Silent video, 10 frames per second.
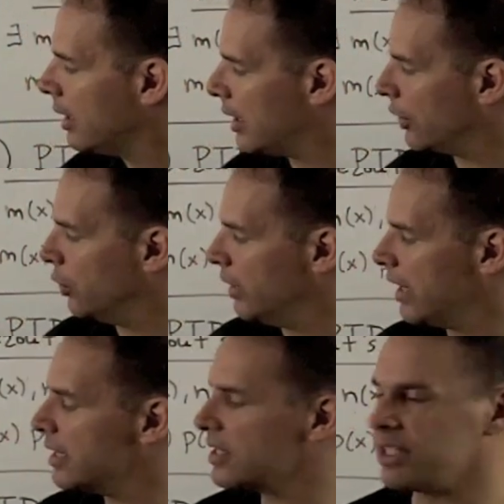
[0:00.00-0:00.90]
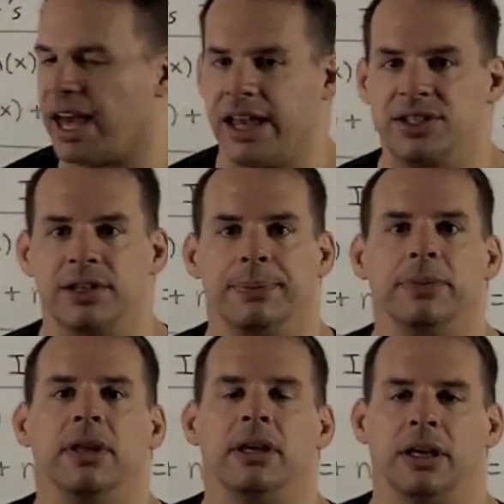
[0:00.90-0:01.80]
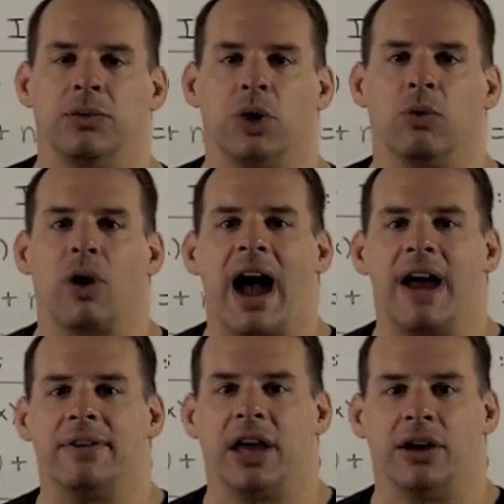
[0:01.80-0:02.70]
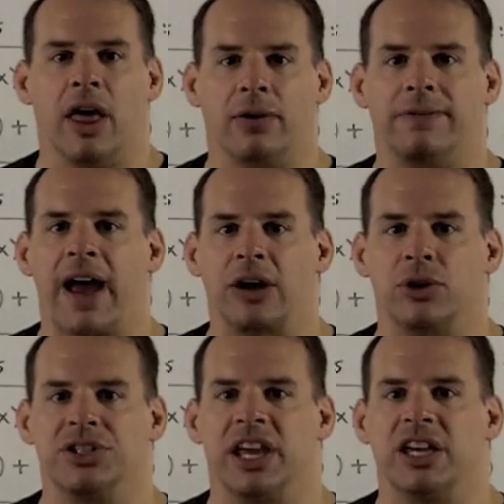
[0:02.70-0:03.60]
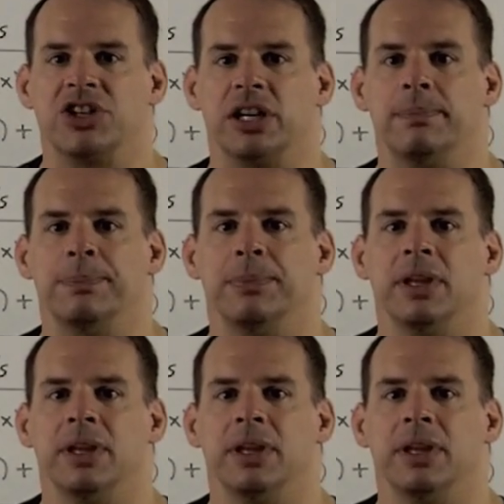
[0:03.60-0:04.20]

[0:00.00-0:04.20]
Now, uniqueness says if we arrive at another factorization,